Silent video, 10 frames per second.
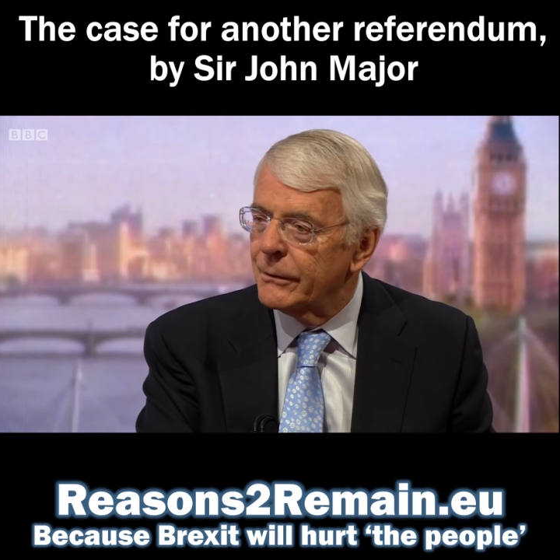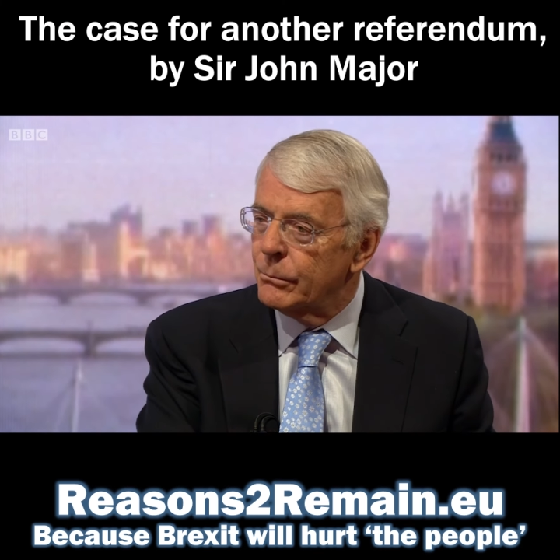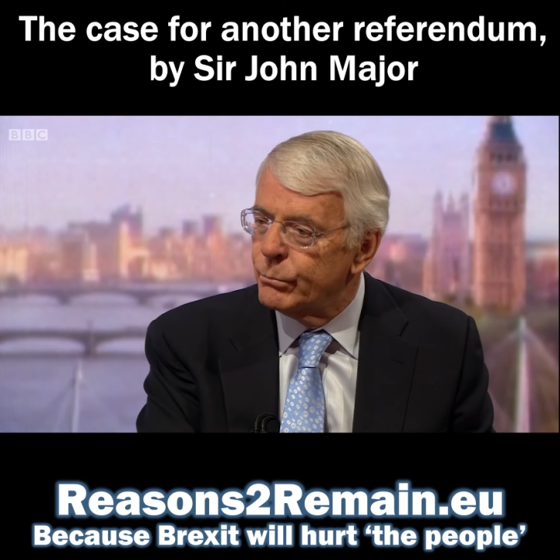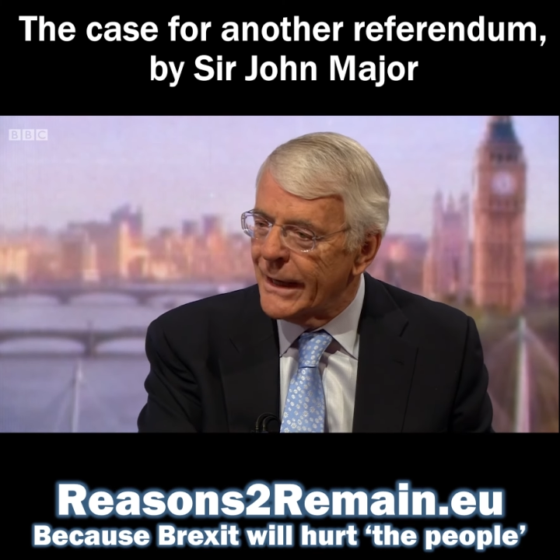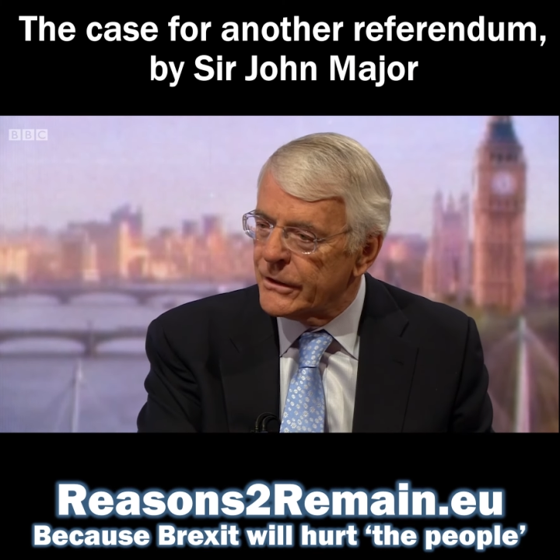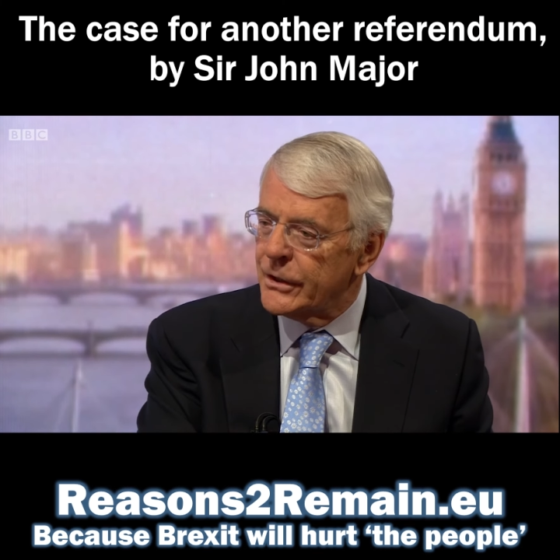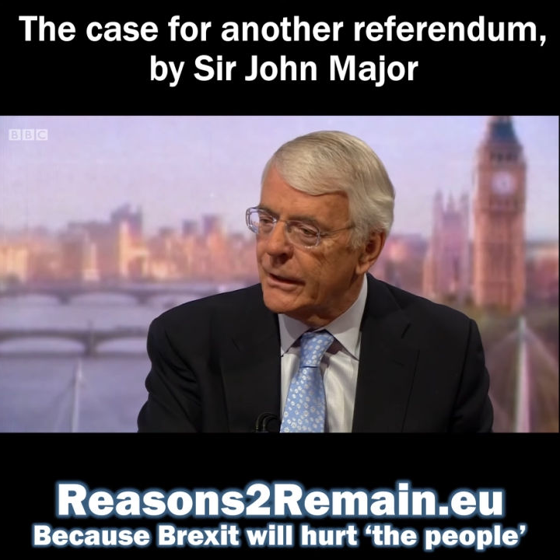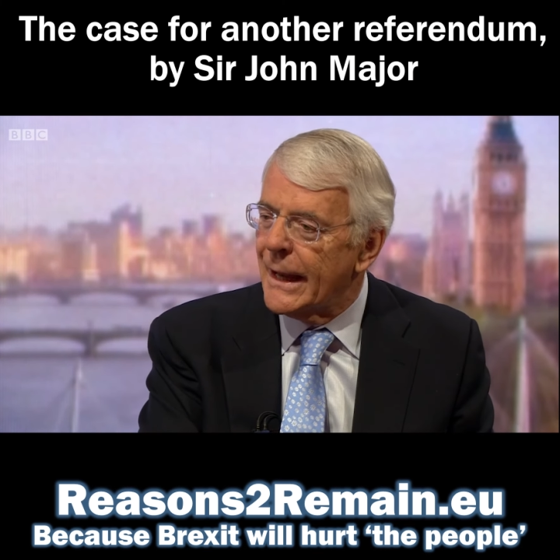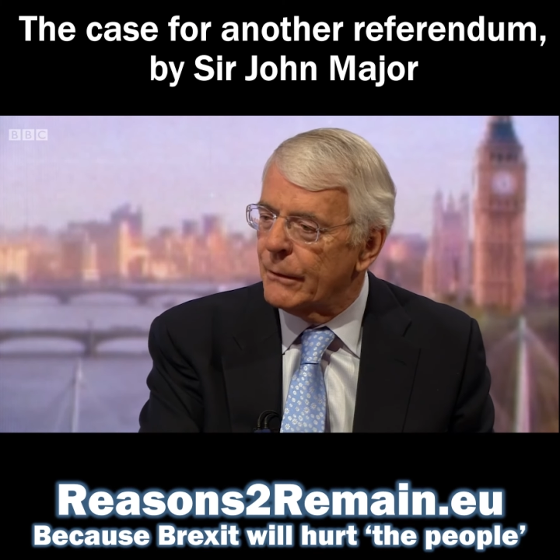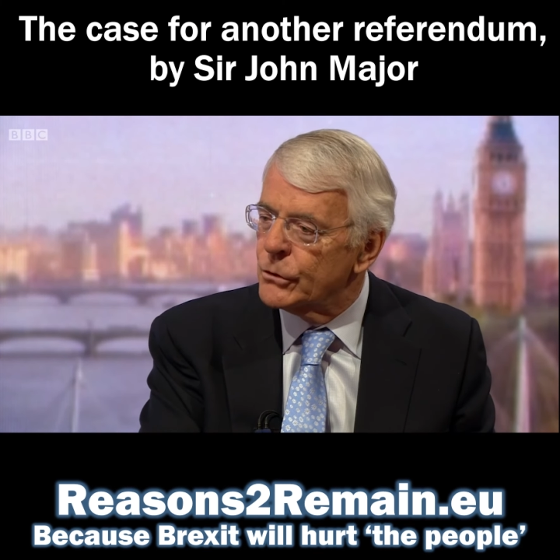the
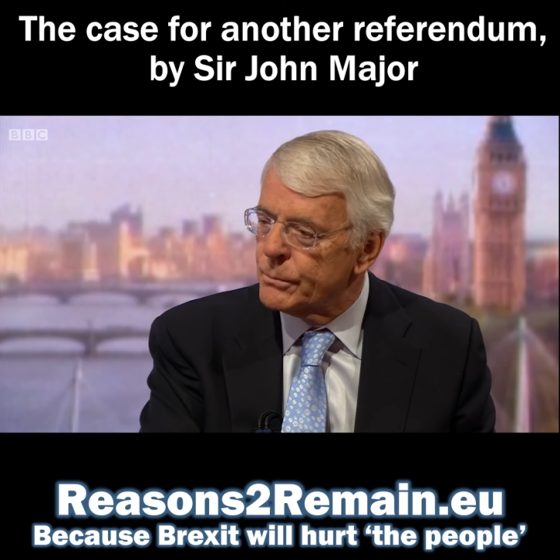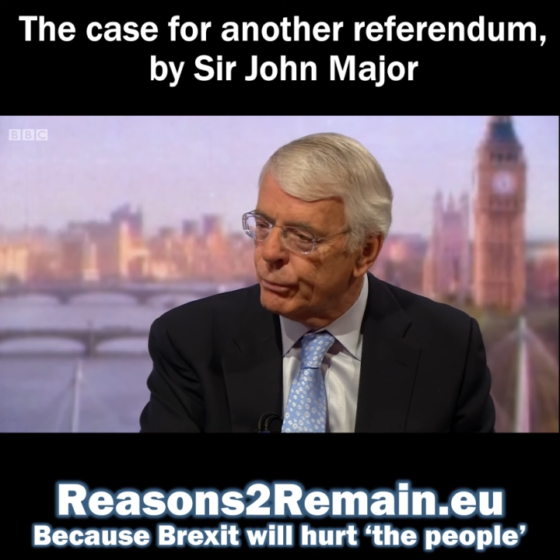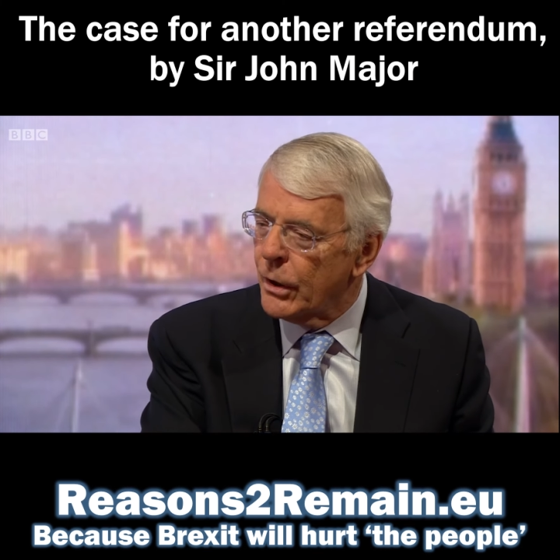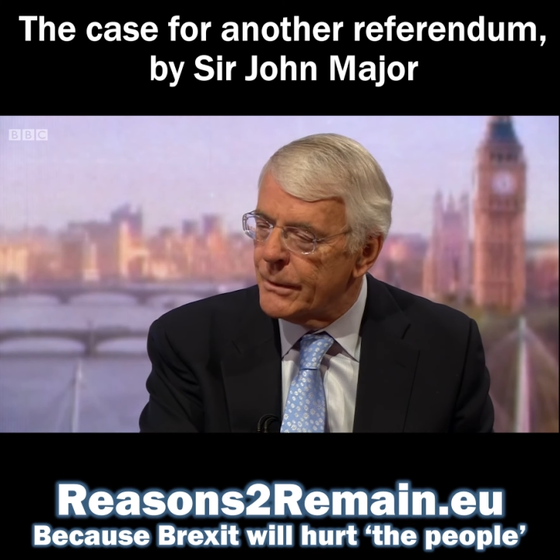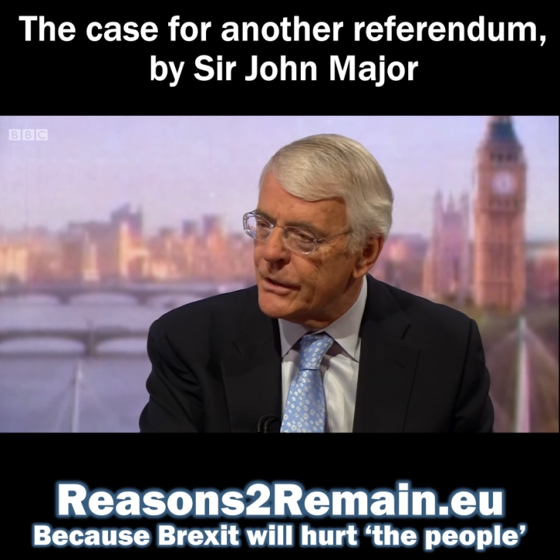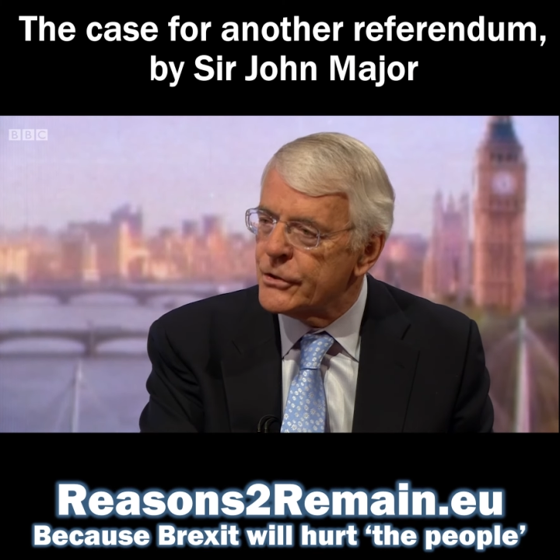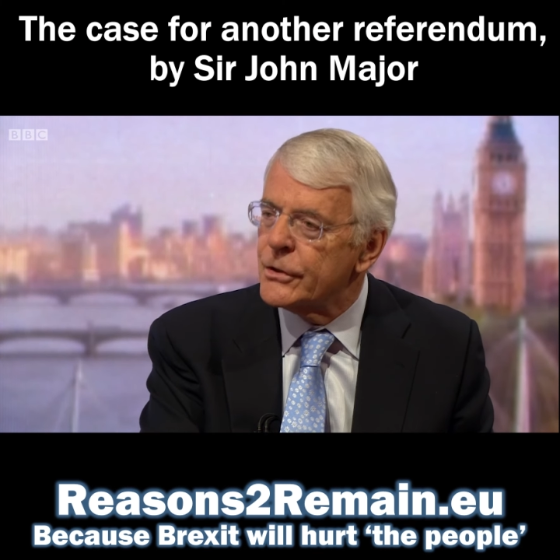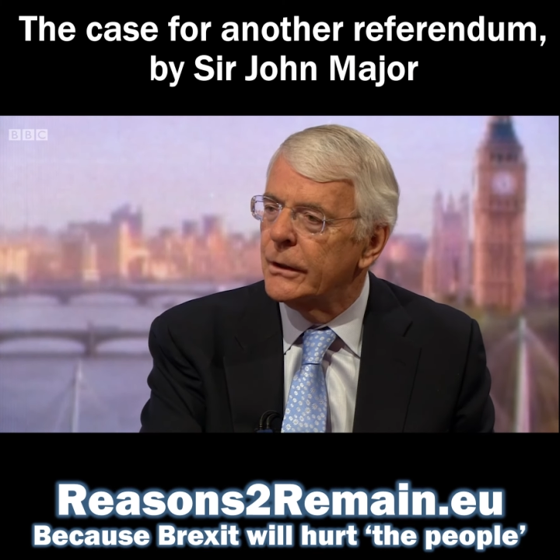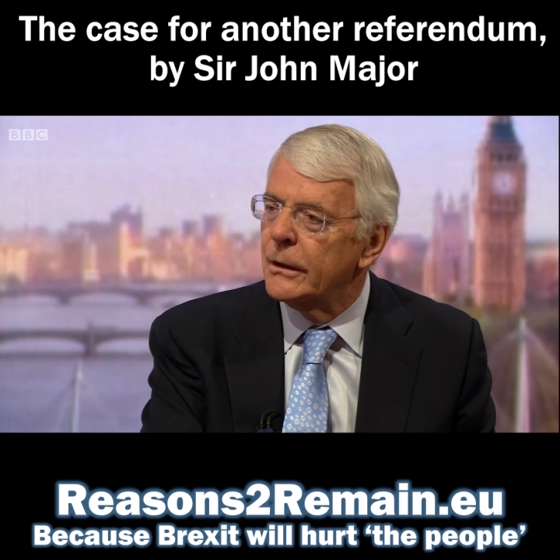Brexit that was promised